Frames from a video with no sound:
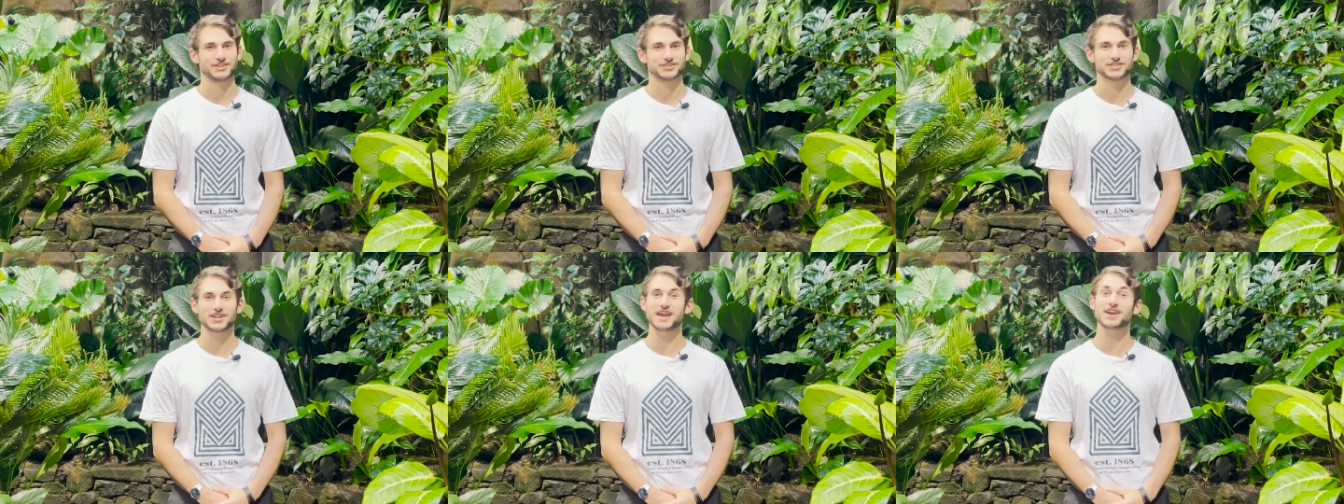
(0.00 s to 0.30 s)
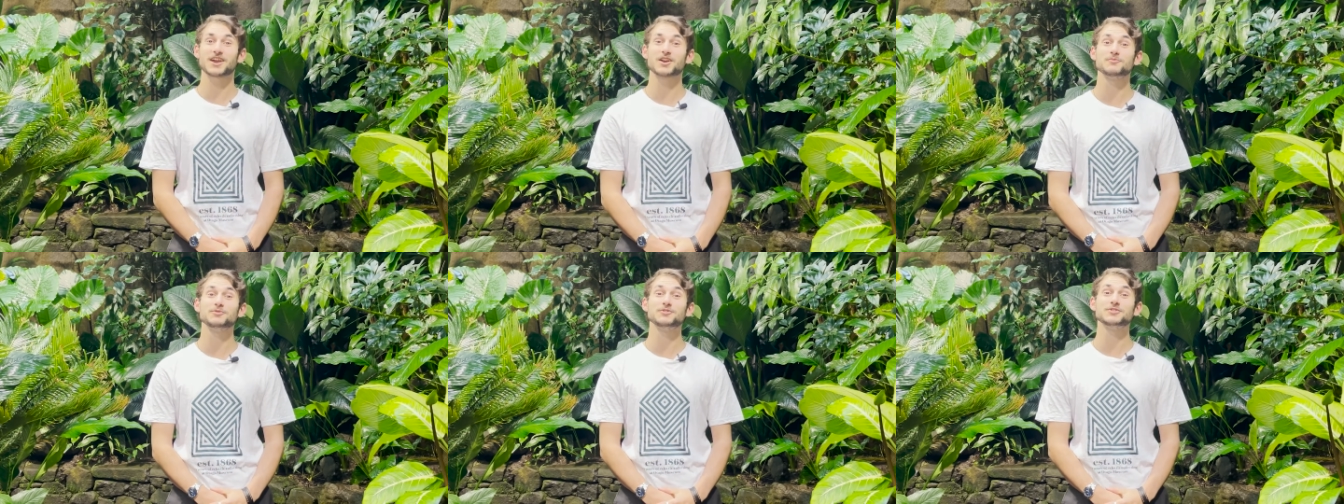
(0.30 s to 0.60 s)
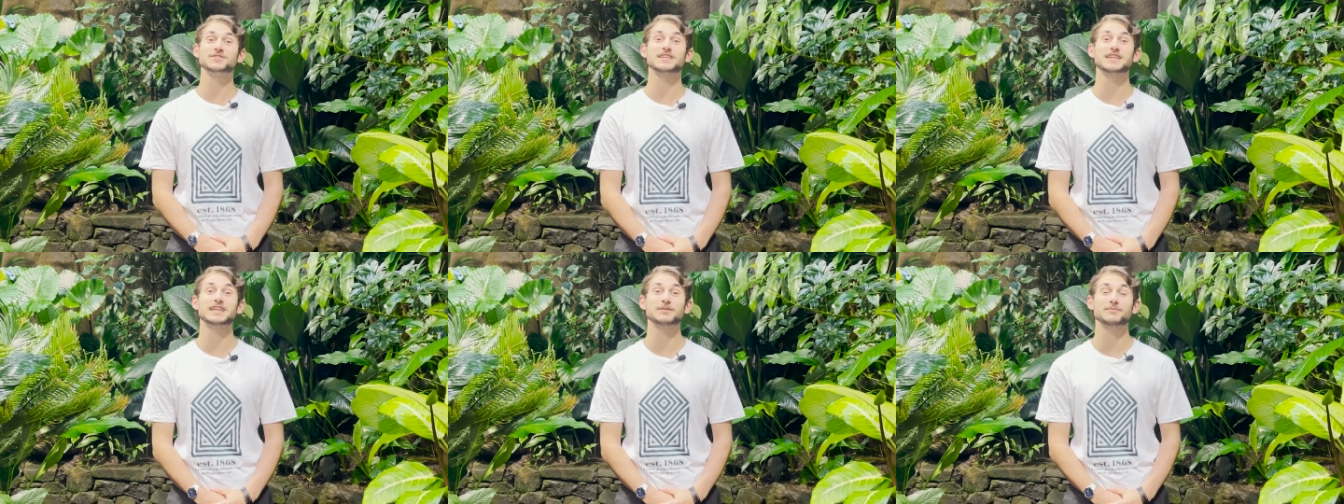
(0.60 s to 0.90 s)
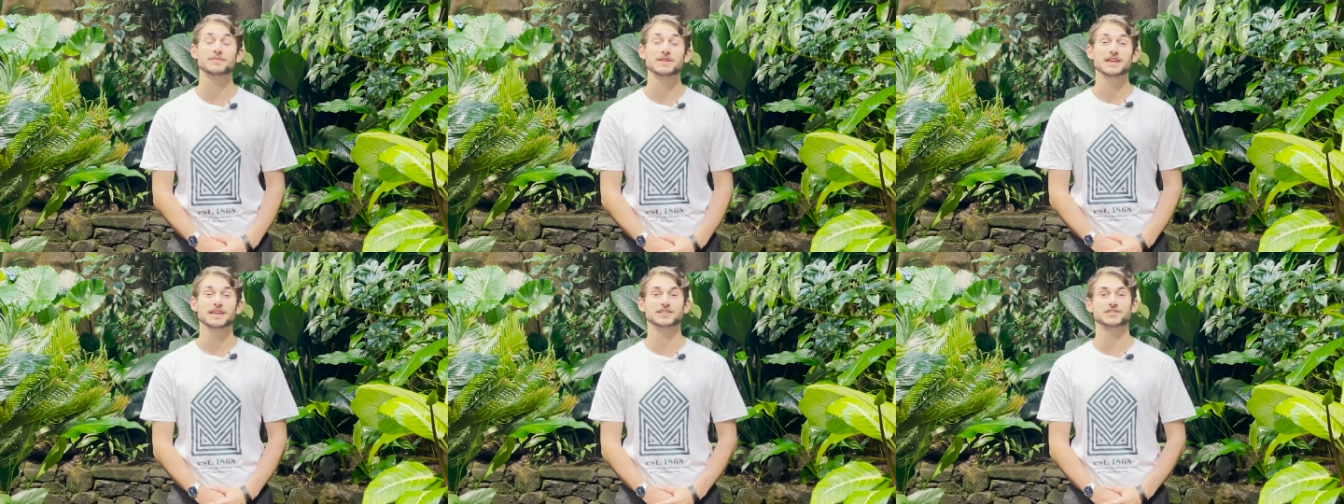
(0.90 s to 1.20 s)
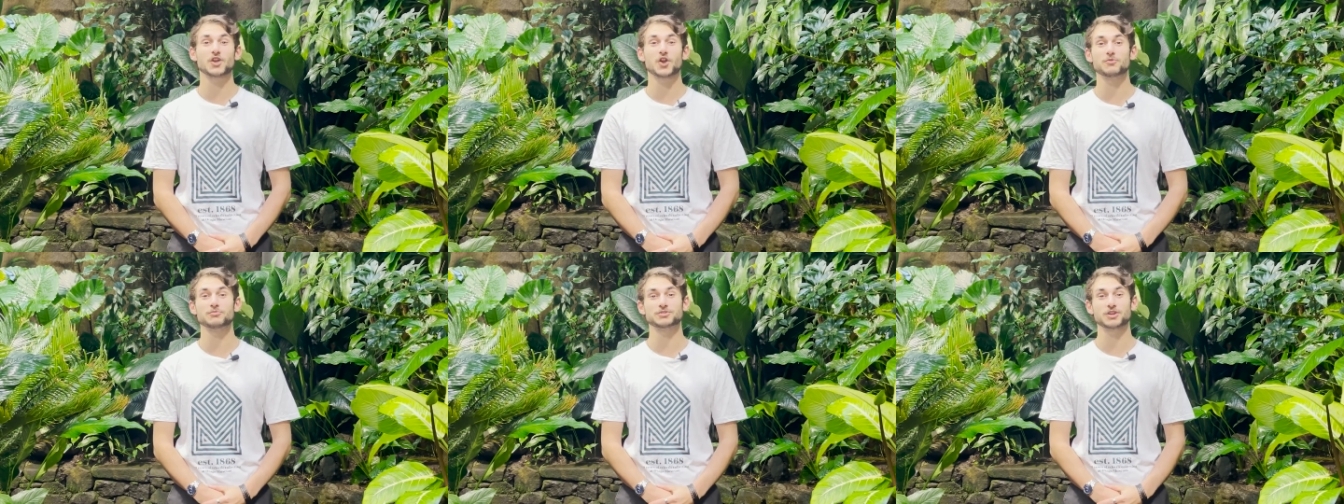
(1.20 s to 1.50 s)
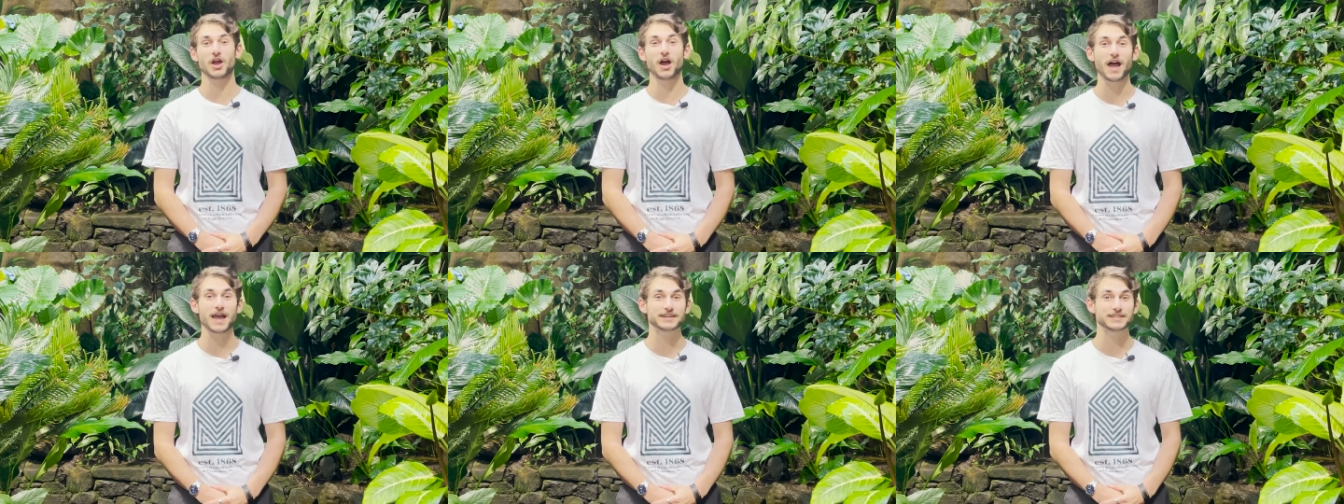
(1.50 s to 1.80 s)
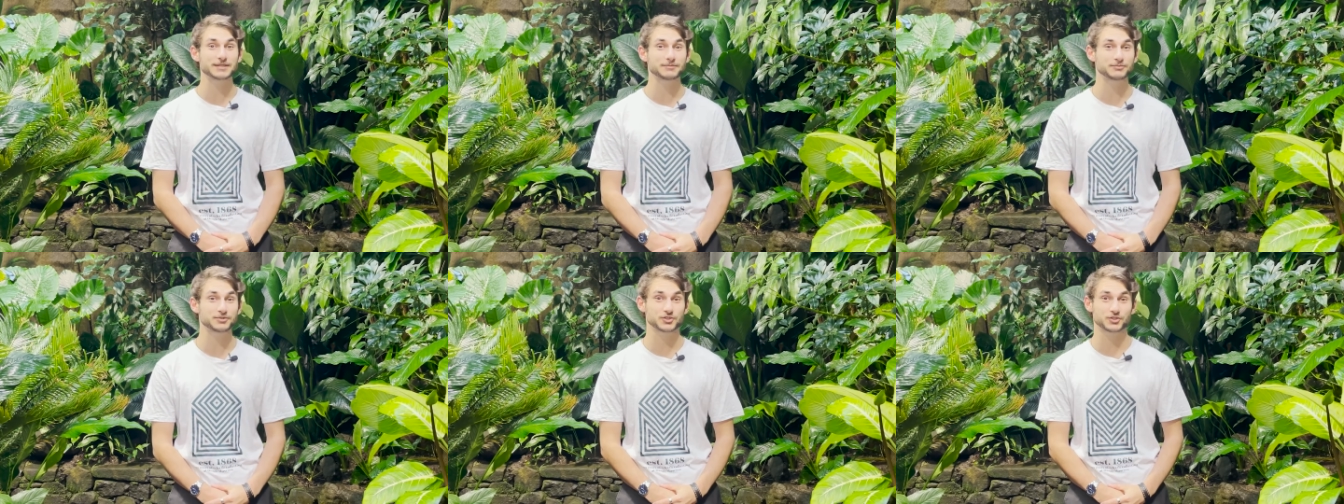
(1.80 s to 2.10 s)
Otago Museum is home to
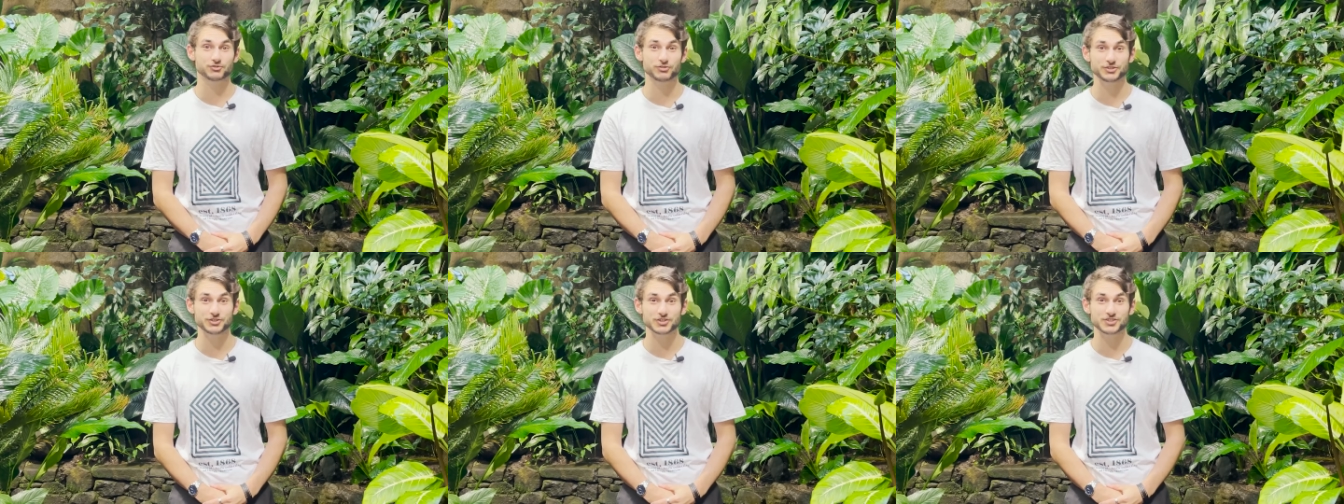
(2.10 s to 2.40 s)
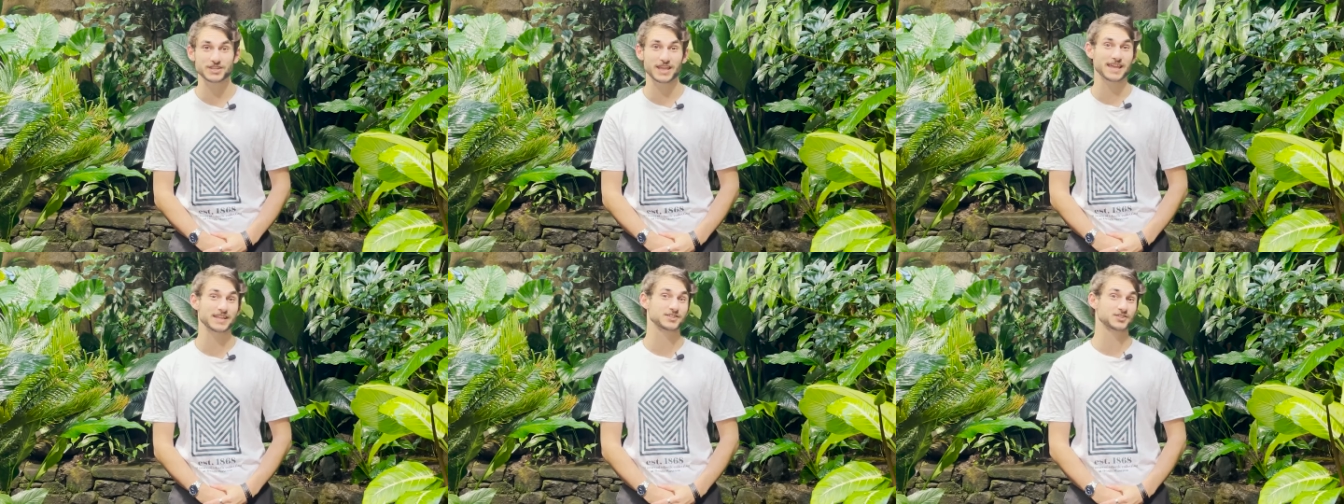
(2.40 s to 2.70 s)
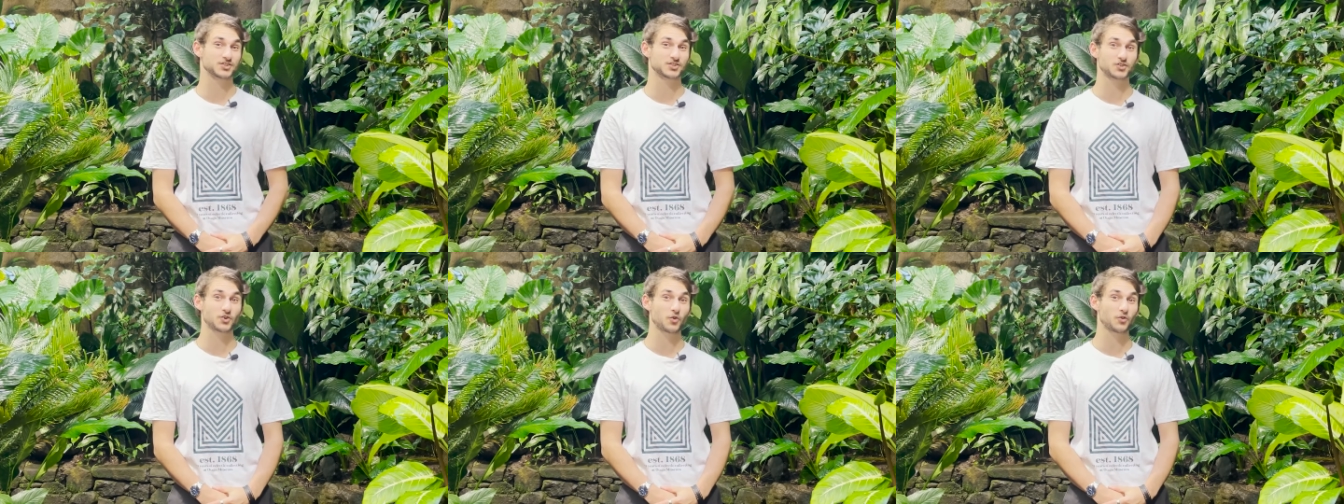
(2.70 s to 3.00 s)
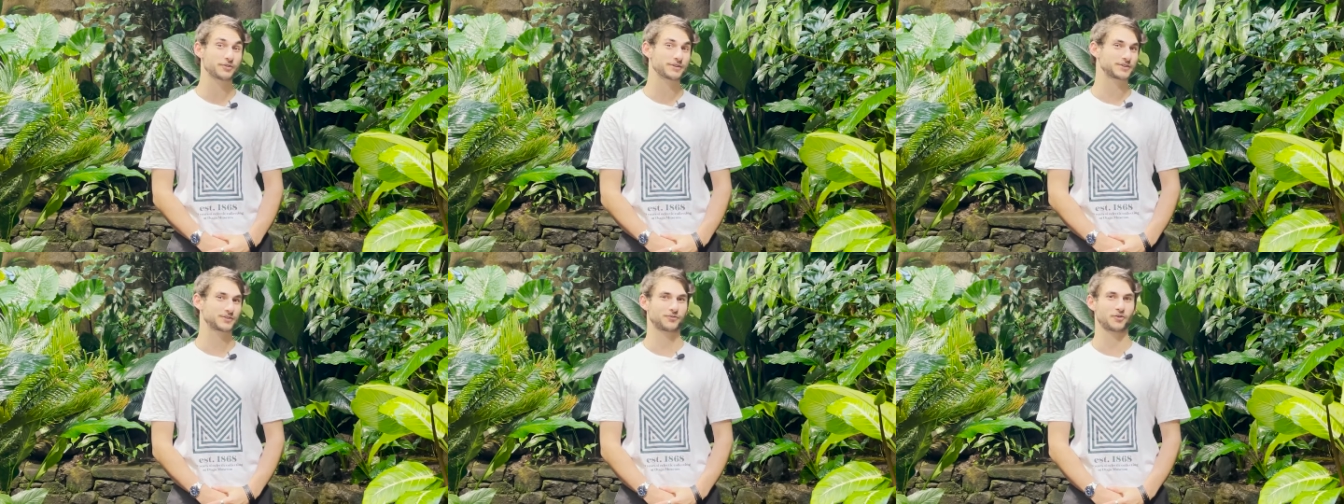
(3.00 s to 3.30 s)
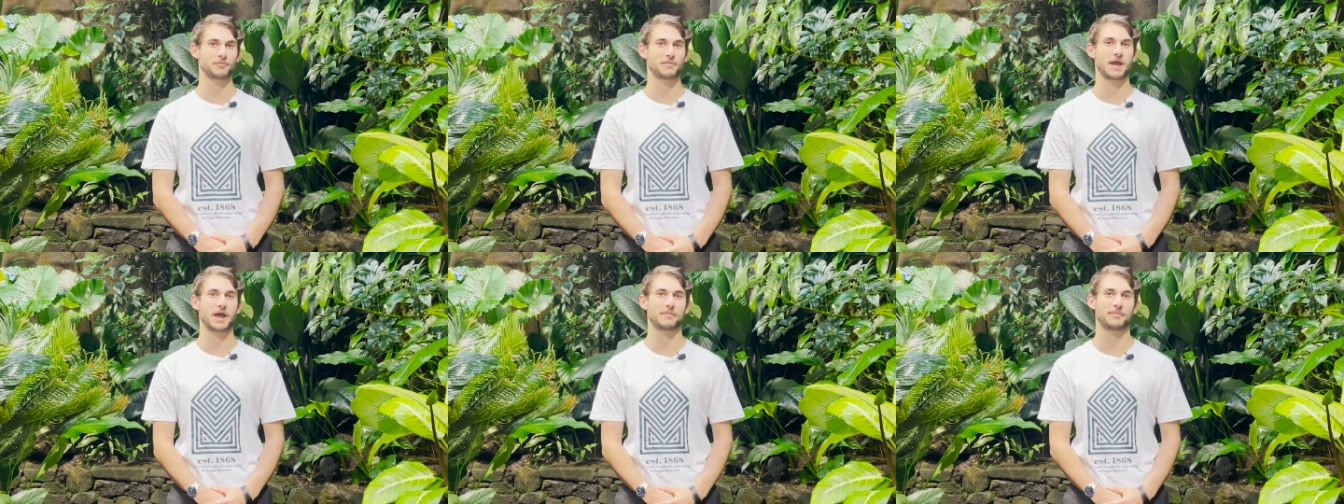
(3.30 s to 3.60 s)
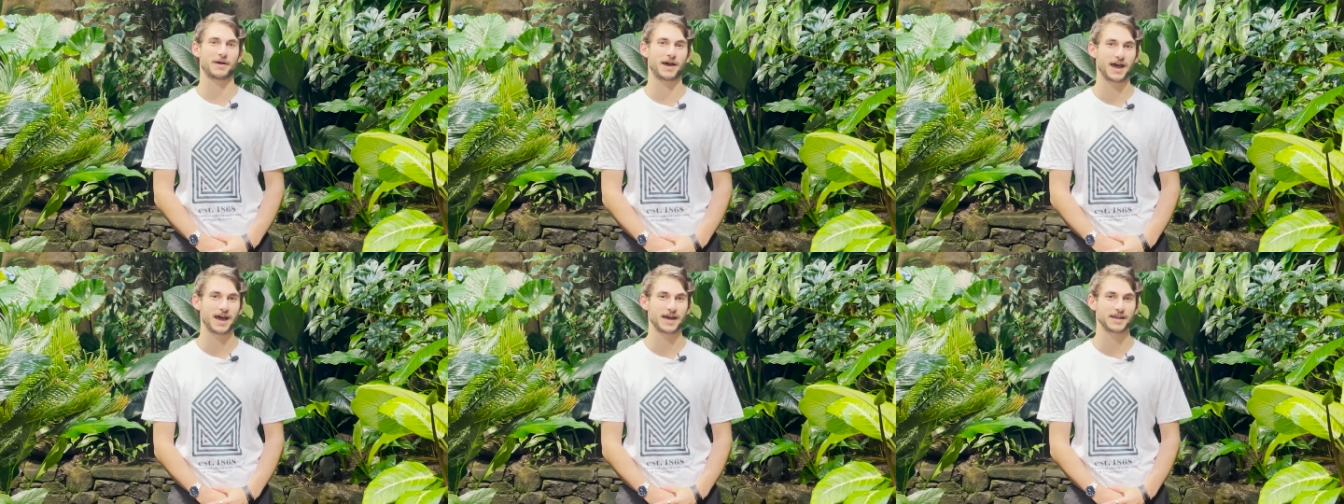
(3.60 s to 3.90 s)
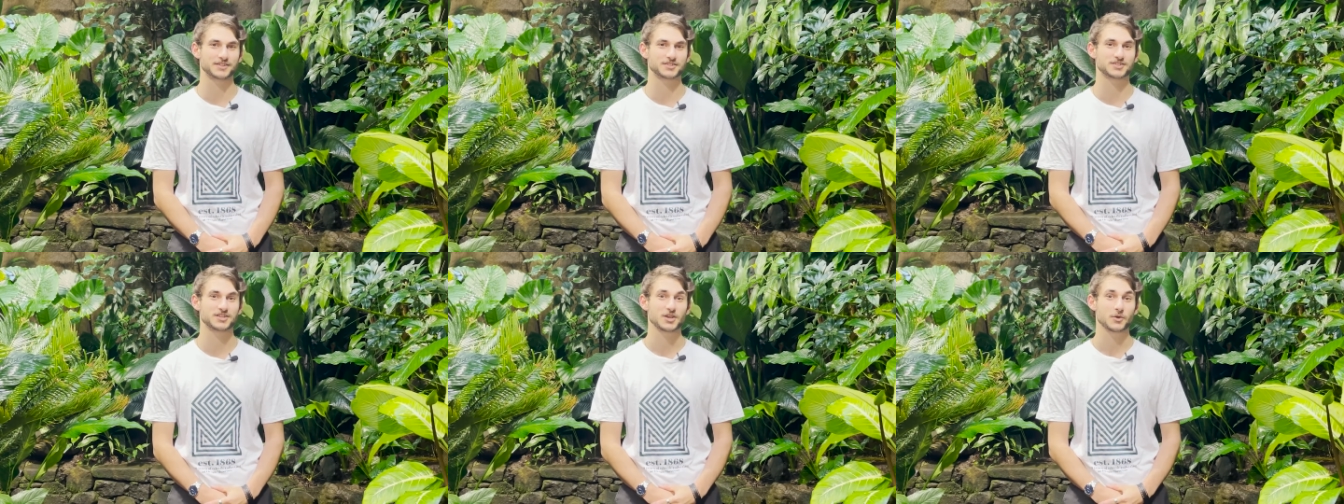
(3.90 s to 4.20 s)
items, treasures and stories from our
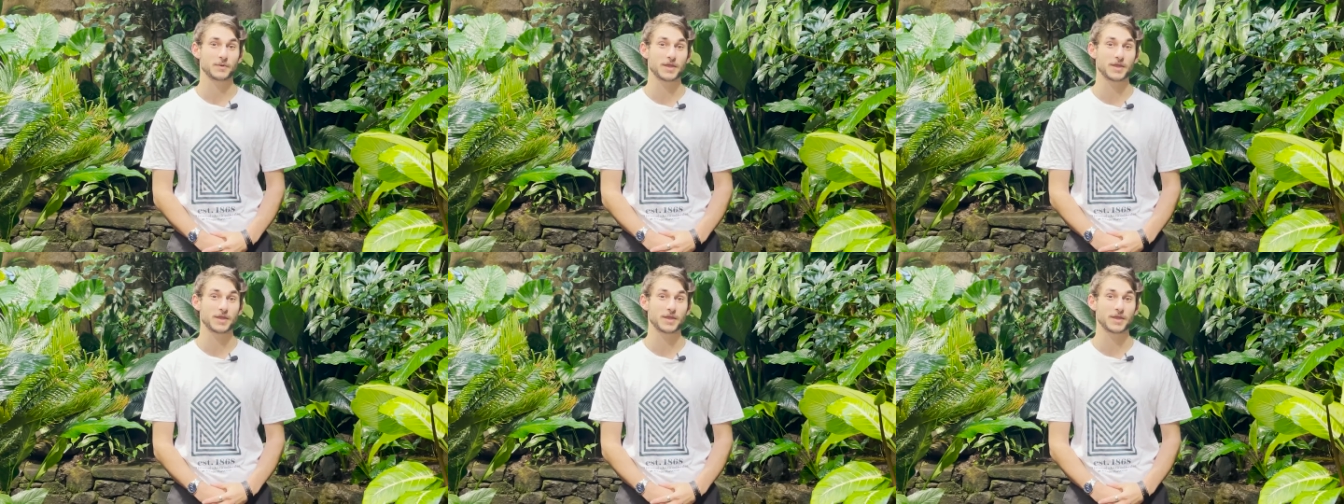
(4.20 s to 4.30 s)
past.